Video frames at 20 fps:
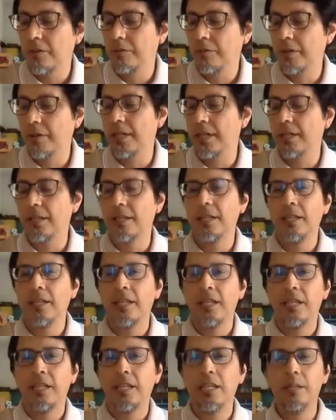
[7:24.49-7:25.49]
Where
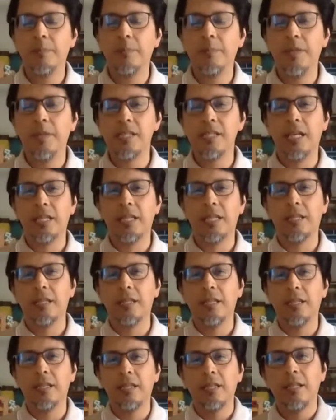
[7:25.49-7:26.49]
it means that
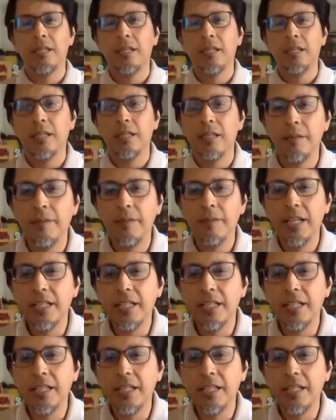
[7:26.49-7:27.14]
the